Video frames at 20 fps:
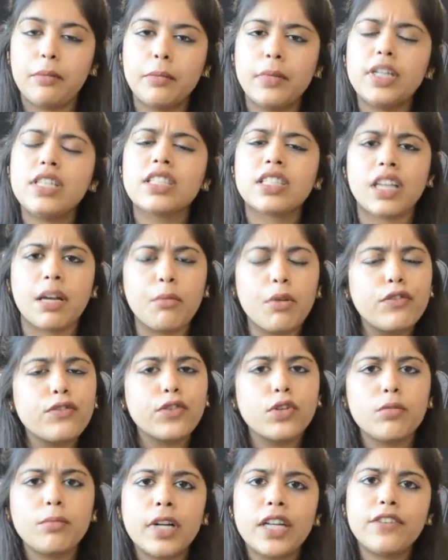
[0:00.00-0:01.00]
But some of
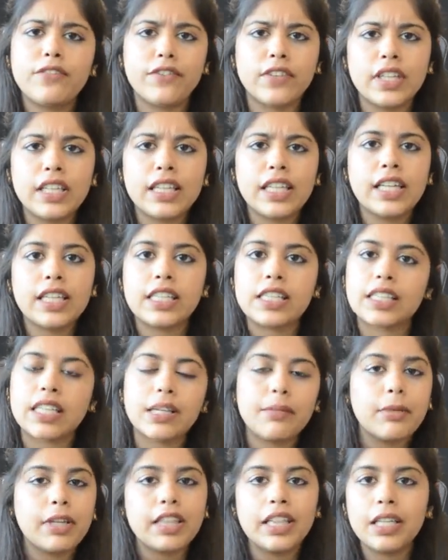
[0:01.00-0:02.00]
you might feel that
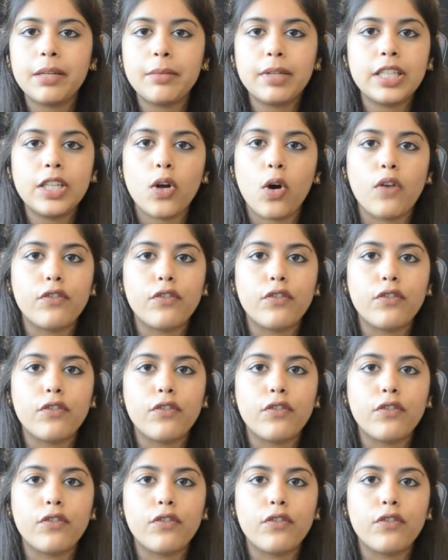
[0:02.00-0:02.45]
iske badle mein they